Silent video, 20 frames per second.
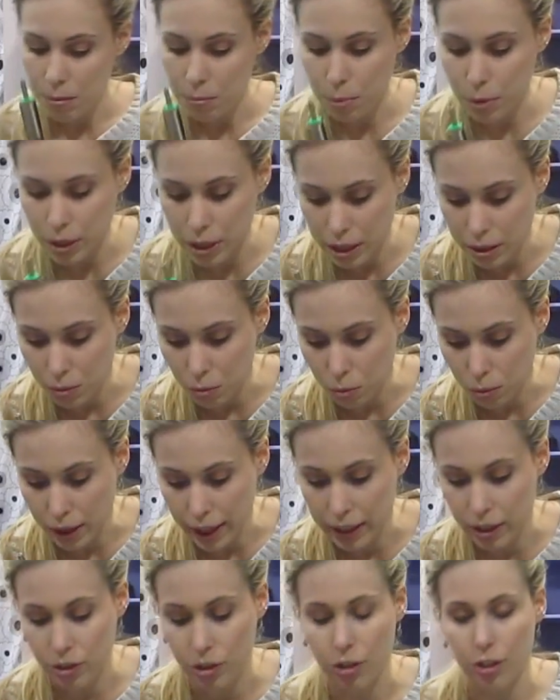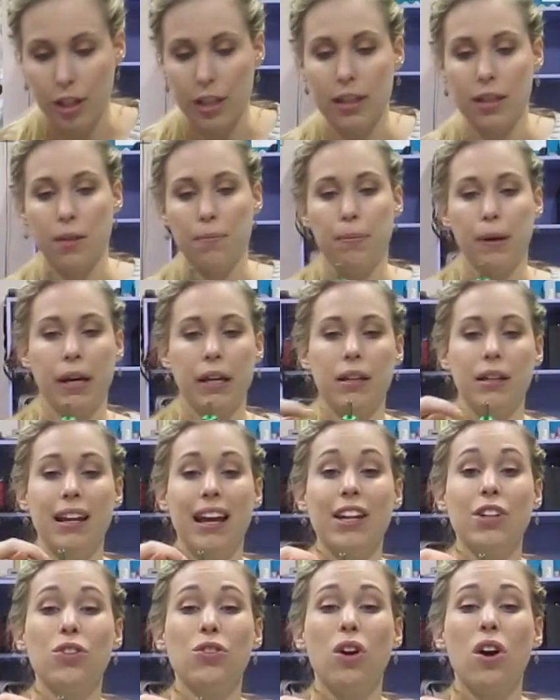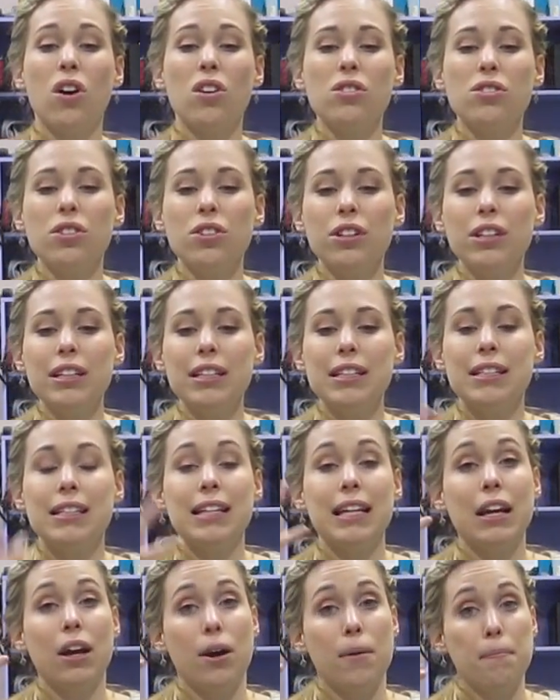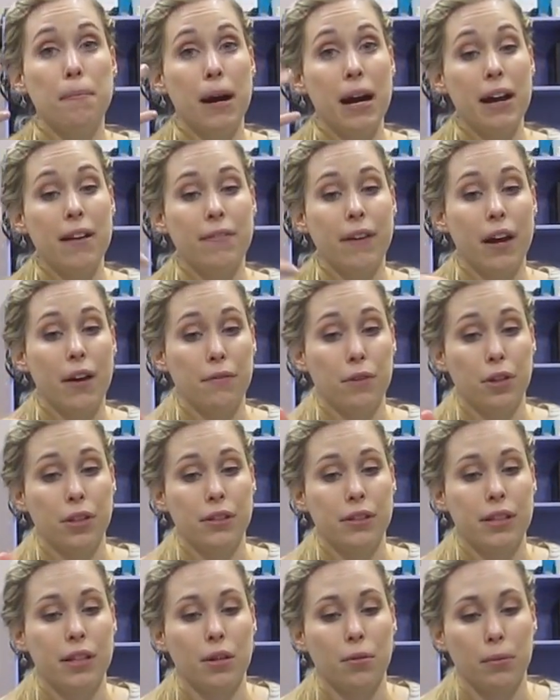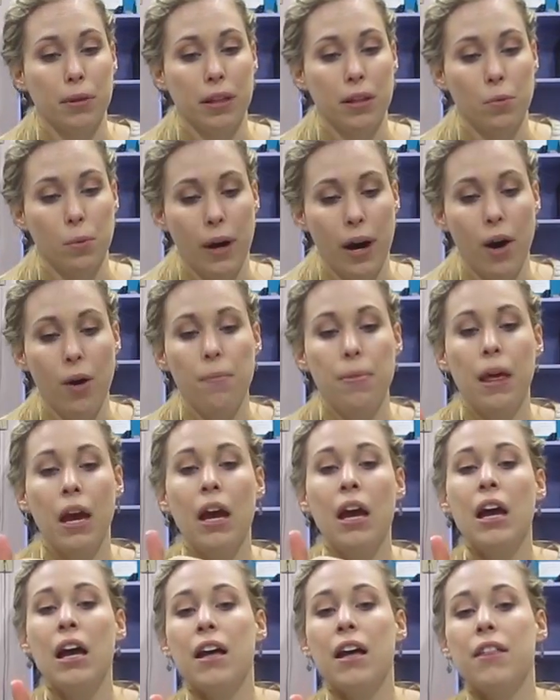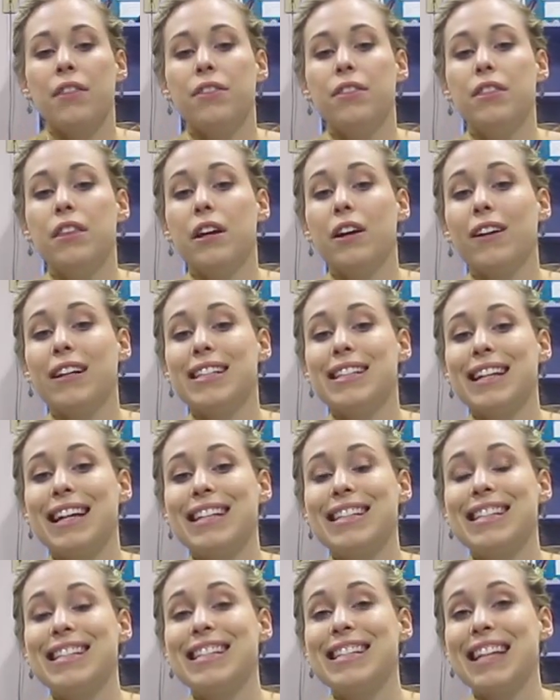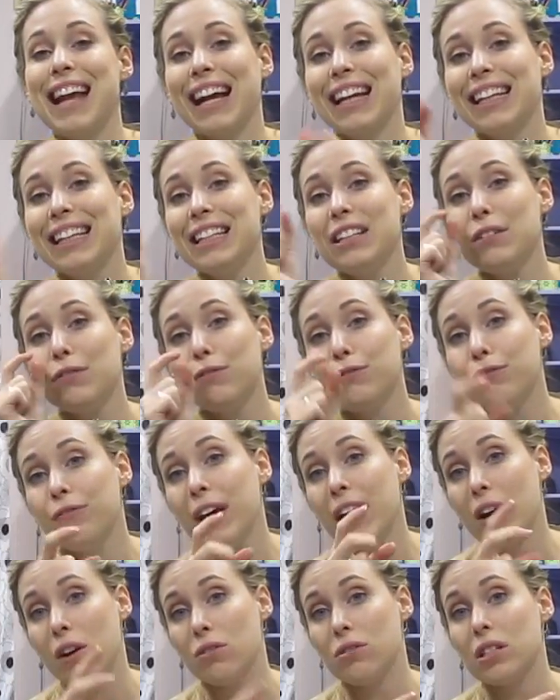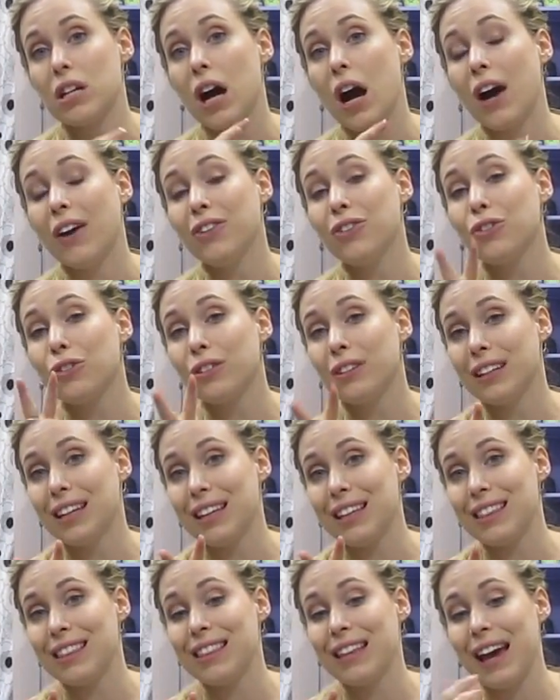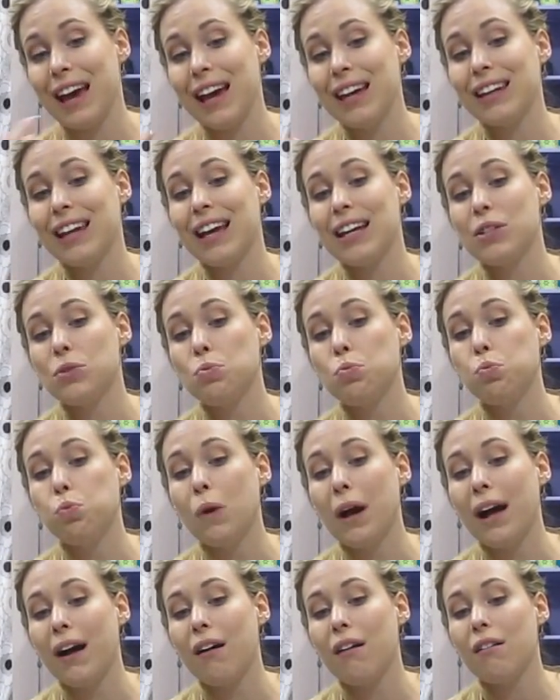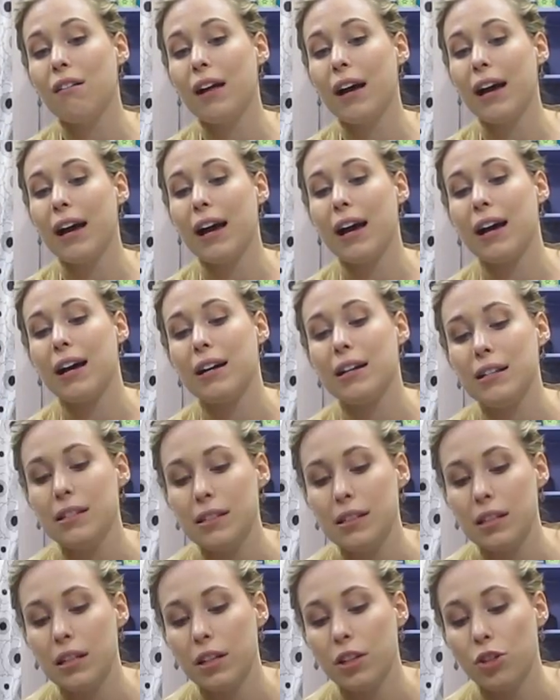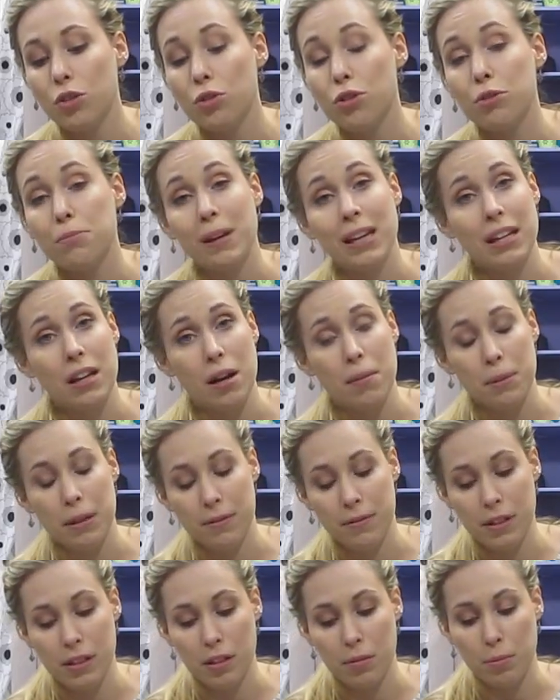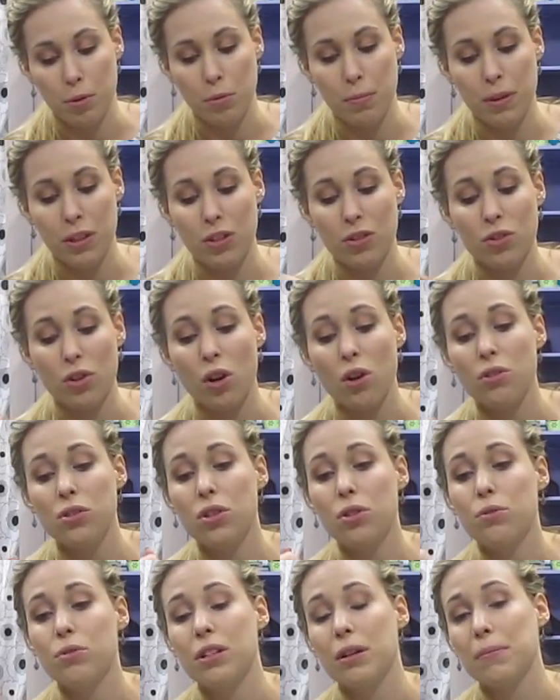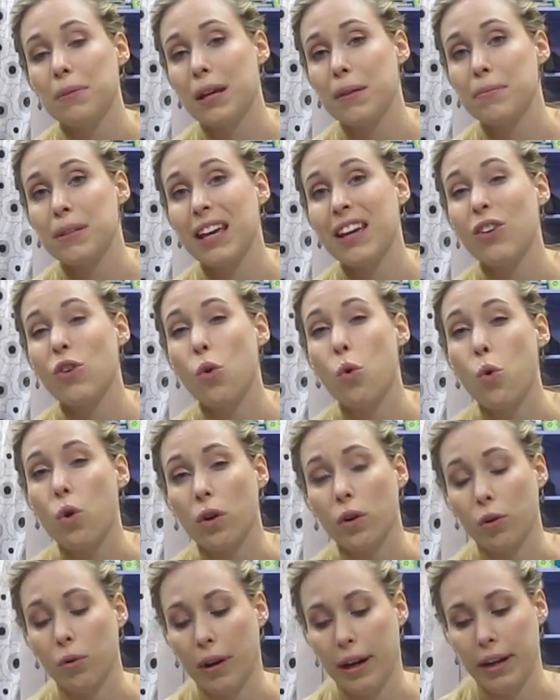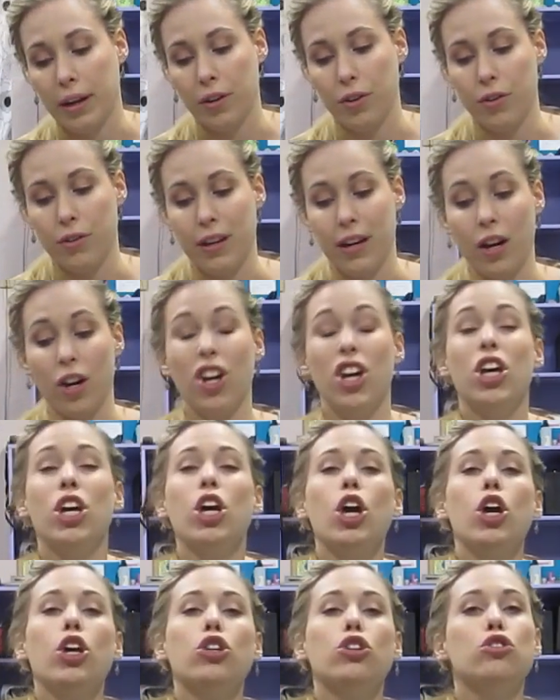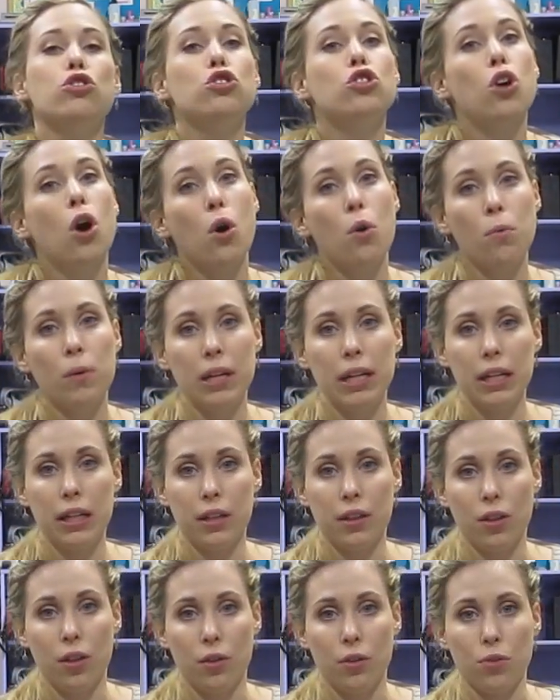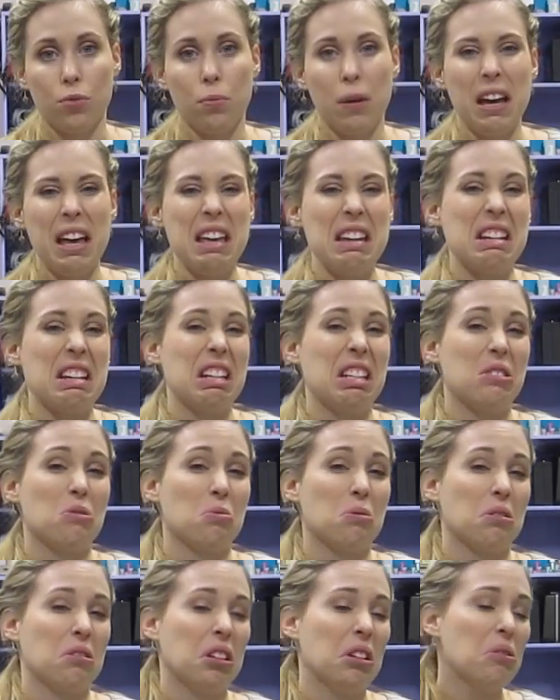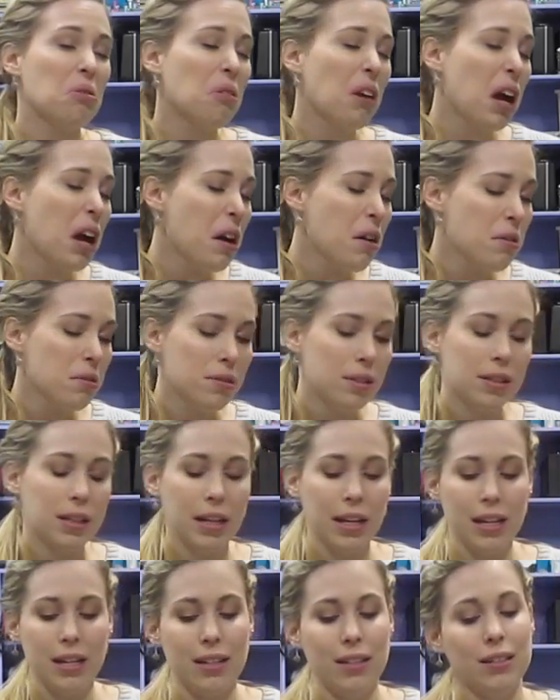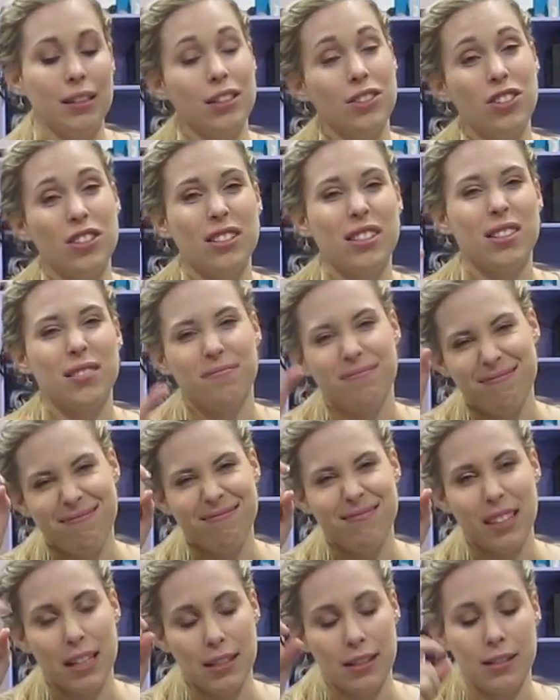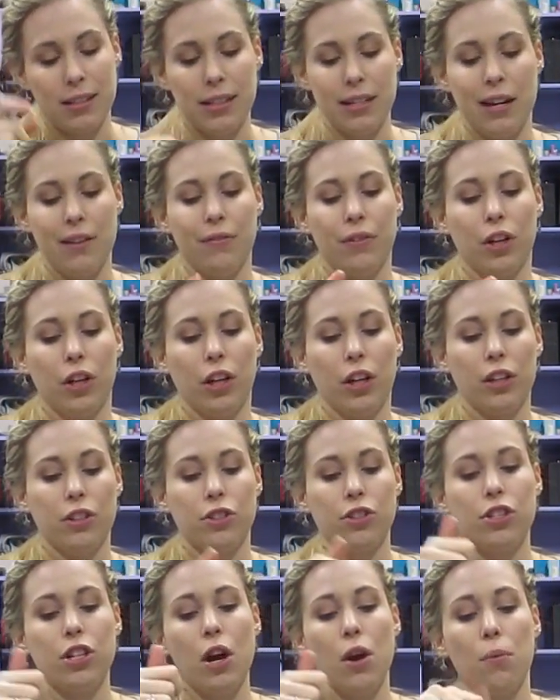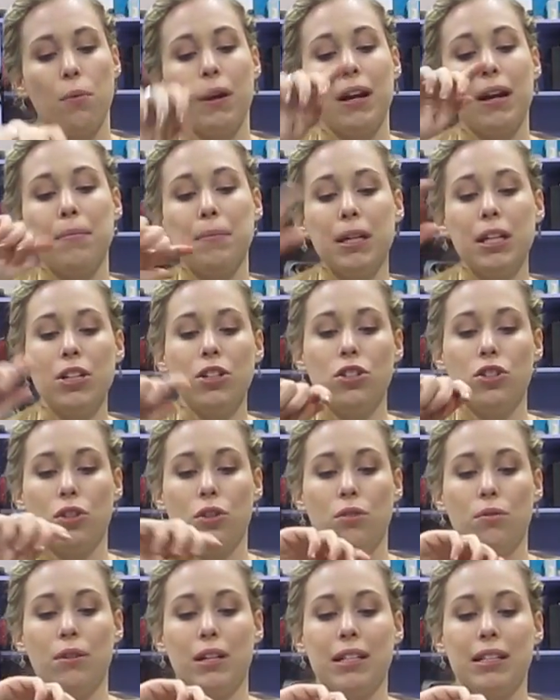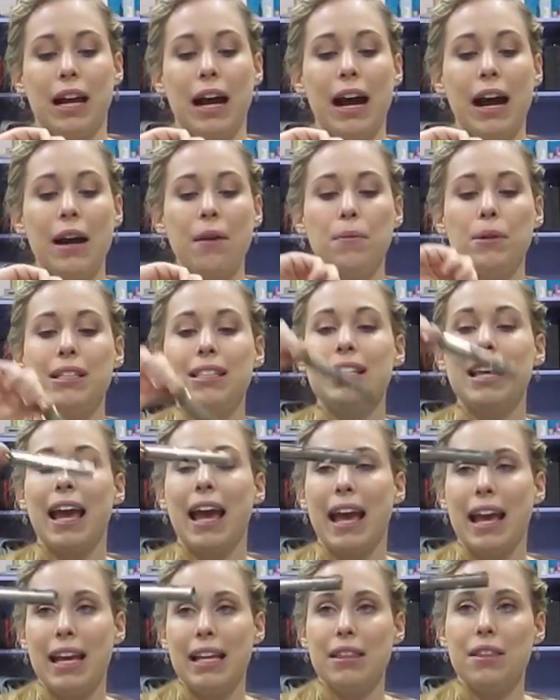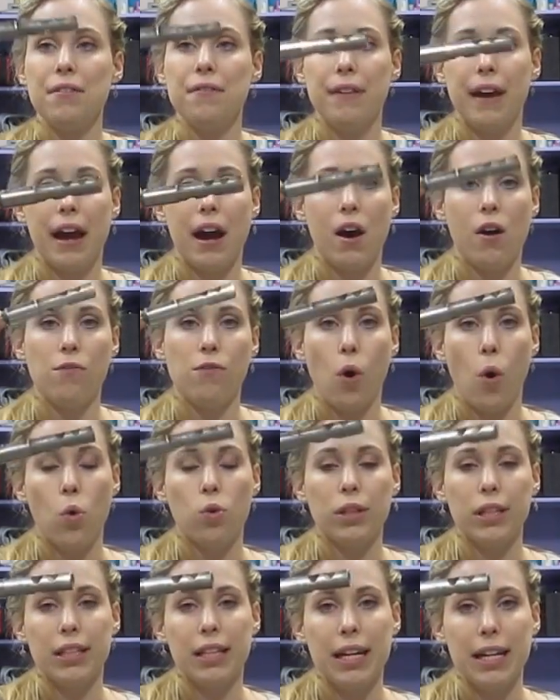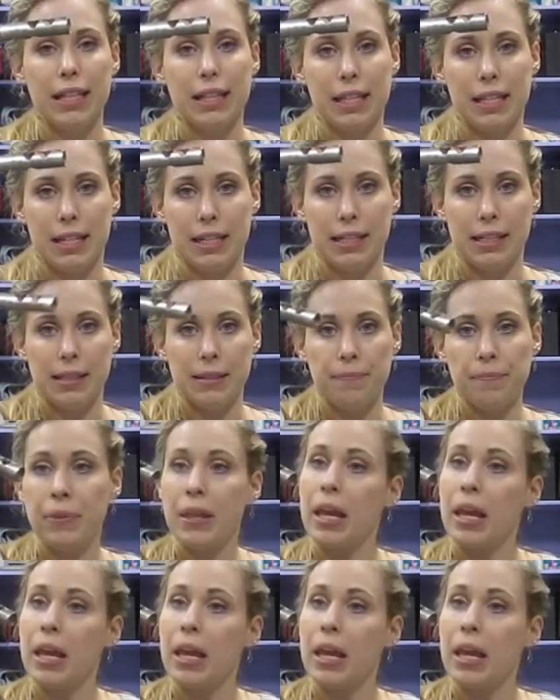Put it right underneath the button. And you're also gonna see on my valve, you can see it really well, there is a second felt underneath that, as well as, yours may not be visible, but there's also sometimes a cork right under there. You don't wanna get those wet. It's really gross and it just doesn't sound very good. So what I'm gonna do is I would take the valve, hold it like this,